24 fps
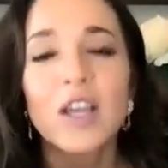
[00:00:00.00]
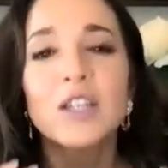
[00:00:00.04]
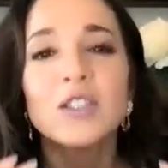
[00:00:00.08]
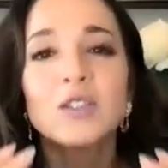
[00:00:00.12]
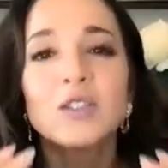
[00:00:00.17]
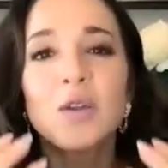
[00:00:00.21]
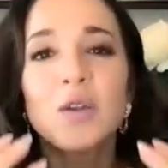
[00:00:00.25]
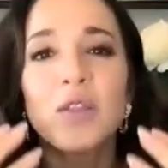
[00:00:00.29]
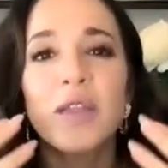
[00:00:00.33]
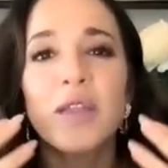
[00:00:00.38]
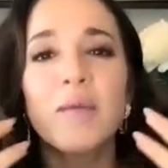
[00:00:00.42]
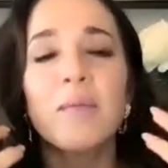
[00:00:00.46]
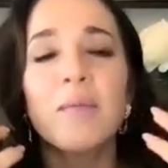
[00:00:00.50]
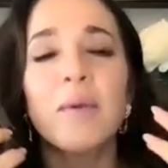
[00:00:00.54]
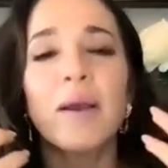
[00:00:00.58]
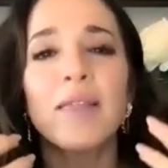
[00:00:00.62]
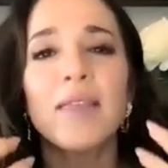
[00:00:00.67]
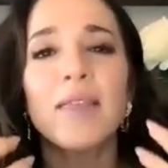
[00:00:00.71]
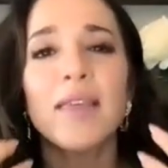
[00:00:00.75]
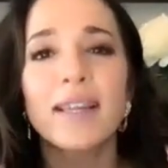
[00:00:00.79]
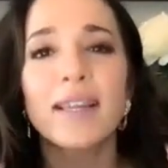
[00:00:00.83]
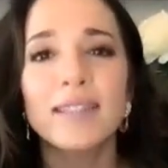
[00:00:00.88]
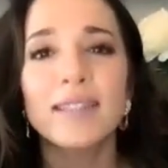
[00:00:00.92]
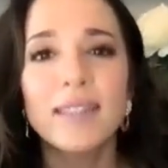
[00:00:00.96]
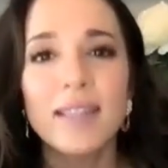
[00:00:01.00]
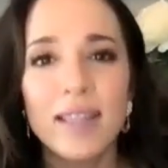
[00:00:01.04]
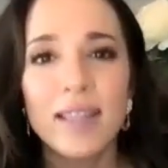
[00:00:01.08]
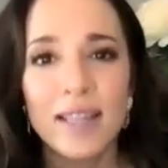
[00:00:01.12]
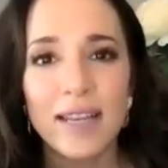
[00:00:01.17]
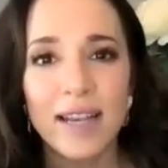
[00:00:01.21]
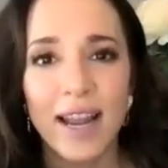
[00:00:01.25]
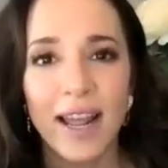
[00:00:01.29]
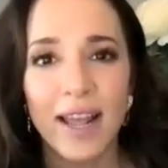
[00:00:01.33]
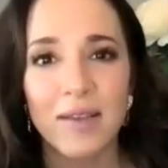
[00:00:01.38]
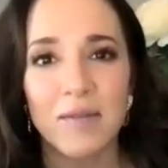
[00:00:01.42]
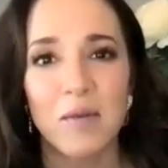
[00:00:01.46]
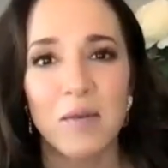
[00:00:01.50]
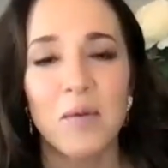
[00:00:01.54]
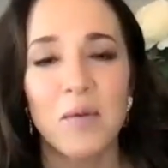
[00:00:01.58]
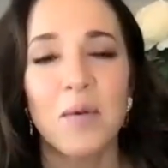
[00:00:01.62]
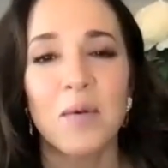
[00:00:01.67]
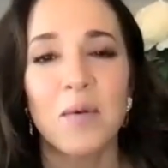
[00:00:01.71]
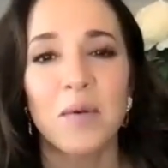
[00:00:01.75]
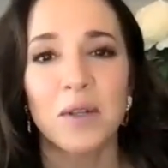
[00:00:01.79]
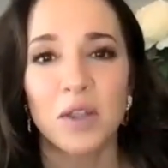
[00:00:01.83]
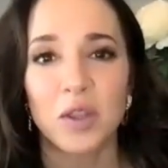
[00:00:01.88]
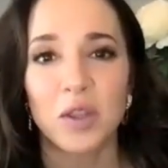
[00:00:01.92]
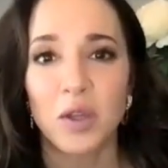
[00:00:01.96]
So then by the end of the night when
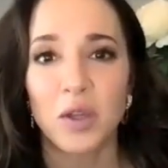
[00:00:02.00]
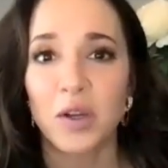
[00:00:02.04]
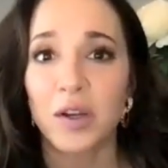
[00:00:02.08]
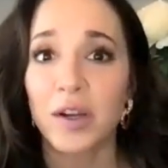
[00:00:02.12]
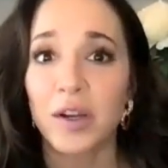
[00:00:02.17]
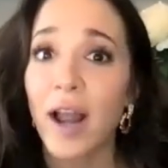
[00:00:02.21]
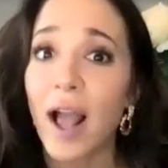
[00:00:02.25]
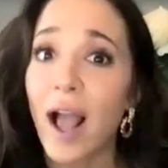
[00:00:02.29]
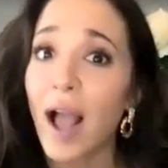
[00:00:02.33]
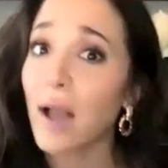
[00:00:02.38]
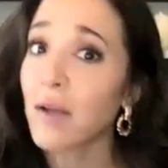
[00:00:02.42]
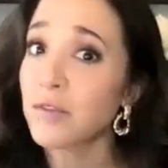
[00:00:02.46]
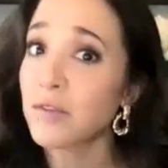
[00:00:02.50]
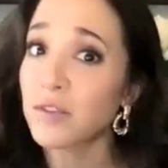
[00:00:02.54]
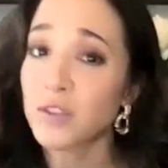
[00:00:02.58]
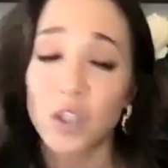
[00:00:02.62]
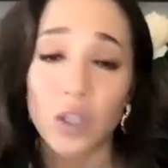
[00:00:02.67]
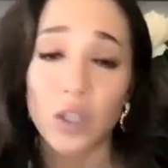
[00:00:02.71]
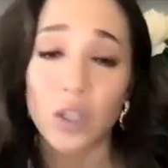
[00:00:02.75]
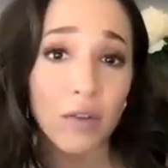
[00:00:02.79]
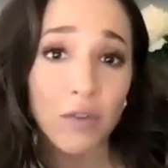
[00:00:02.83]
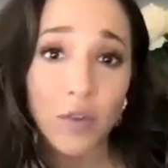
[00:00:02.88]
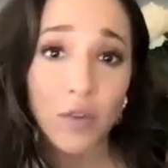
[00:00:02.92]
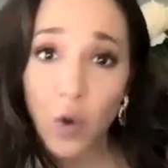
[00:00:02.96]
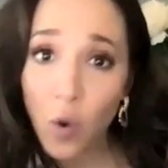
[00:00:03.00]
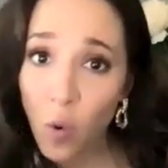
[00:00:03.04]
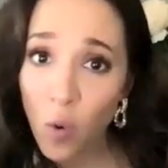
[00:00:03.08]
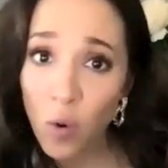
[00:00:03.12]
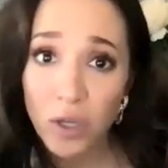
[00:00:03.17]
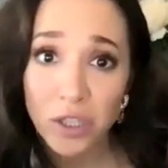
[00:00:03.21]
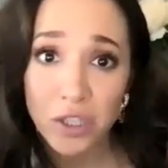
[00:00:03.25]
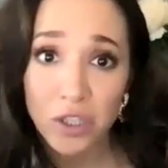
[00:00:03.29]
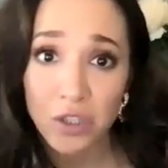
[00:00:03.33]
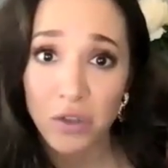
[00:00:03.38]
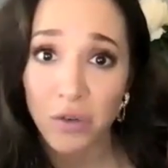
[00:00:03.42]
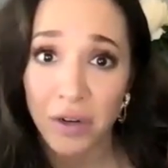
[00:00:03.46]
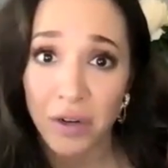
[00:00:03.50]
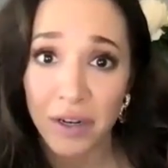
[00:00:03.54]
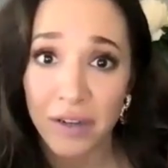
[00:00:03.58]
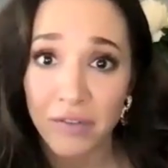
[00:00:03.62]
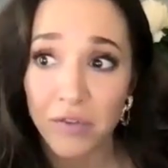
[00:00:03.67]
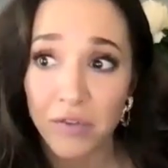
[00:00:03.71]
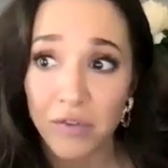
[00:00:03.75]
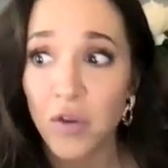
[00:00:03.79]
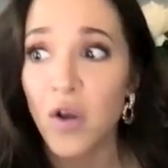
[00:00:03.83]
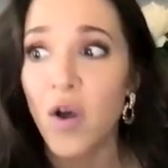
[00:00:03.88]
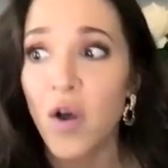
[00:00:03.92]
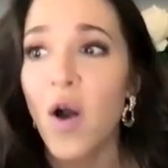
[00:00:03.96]
we were third, I was of course
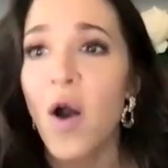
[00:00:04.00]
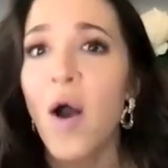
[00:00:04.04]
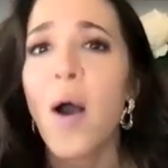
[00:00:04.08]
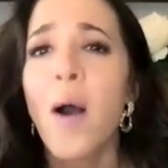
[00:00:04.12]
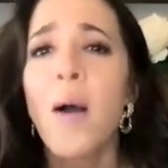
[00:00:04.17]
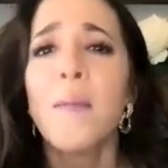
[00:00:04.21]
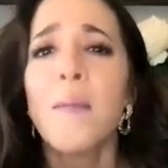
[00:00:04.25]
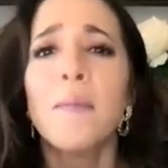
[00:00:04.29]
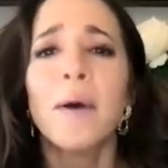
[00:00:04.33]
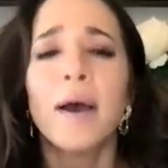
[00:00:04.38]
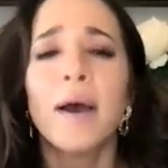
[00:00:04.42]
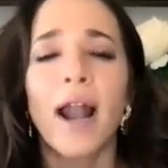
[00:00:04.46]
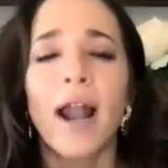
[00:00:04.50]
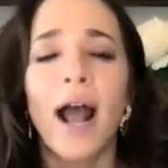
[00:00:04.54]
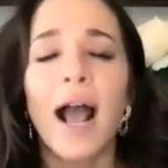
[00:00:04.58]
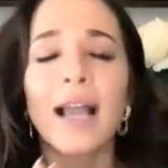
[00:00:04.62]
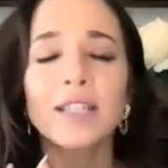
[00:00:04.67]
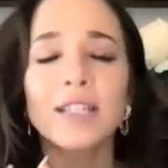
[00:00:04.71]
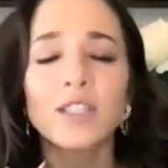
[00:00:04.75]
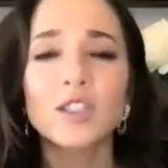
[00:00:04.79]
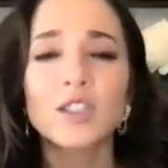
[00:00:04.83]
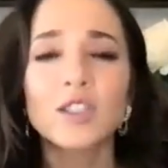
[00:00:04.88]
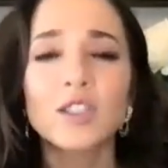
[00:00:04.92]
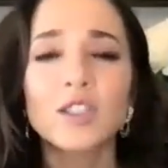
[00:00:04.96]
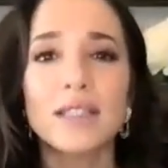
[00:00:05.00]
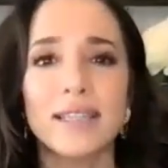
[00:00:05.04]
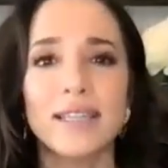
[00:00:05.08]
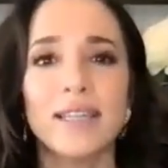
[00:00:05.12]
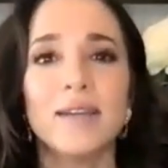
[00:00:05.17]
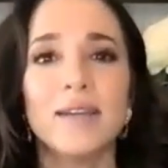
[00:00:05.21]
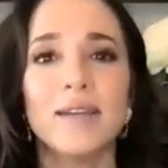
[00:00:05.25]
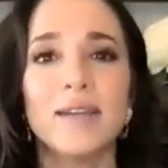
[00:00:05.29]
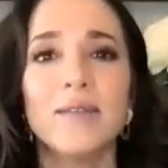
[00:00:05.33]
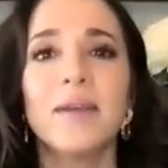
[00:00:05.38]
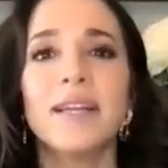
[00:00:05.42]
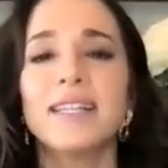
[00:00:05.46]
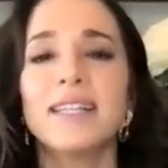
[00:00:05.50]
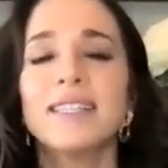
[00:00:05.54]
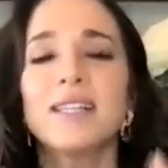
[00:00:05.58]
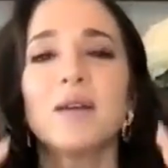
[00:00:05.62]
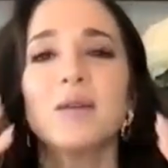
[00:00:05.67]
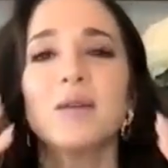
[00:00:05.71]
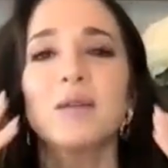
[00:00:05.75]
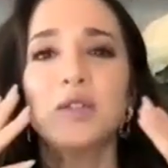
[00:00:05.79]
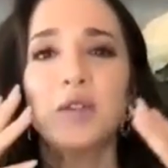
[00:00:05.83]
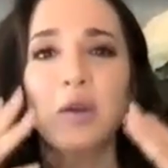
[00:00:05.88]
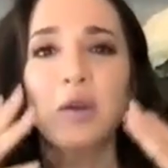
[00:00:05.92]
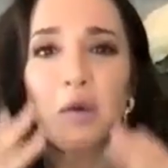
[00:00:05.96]
grateful, but I just needed to make
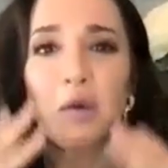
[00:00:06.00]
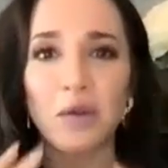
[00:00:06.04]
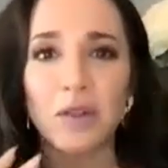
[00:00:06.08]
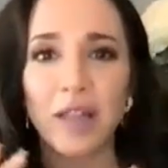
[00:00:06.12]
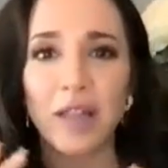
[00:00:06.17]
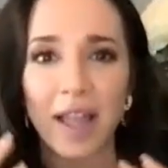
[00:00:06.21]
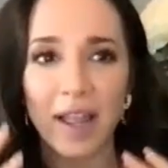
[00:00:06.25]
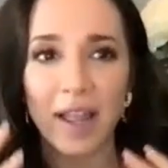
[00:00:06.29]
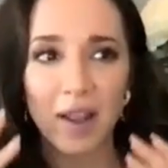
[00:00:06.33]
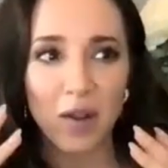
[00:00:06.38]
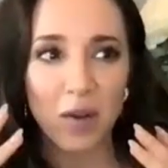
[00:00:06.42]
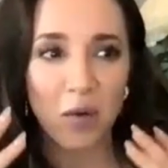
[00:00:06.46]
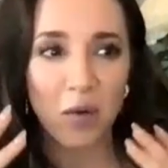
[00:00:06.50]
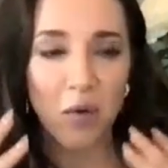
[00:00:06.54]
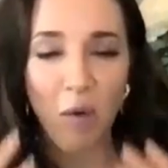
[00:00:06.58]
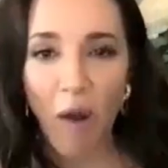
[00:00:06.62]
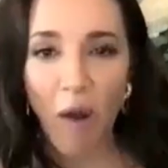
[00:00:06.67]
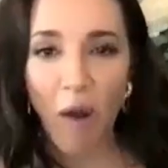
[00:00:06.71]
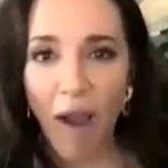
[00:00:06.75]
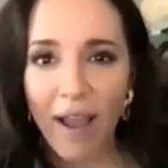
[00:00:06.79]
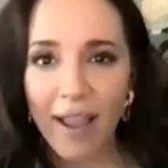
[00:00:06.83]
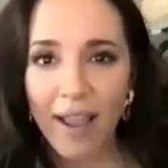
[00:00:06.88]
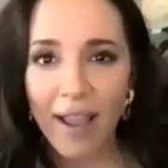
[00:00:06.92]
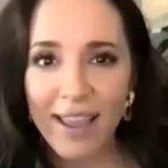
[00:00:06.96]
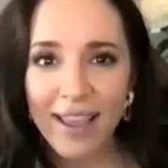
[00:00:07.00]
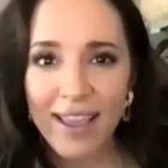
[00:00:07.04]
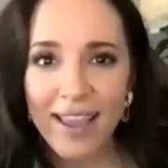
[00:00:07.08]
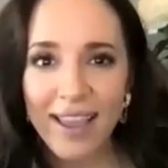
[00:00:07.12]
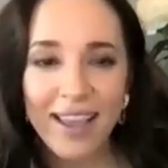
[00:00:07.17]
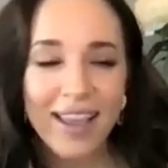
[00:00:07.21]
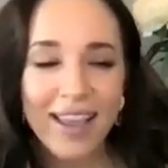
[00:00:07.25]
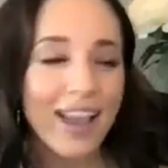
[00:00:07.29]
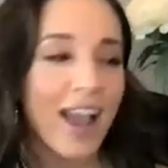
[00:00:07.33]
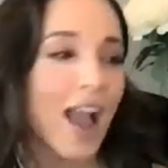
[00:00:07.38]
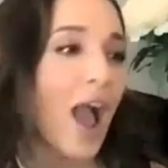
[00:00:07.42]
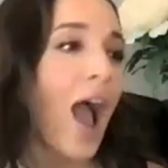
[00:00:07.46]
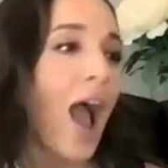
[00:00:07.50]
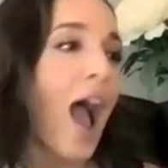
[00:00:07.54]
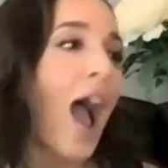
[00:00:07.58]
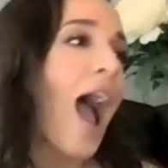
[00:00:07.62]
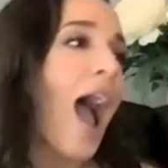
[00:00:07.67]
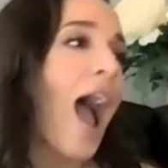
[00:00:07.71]
because I was like crying.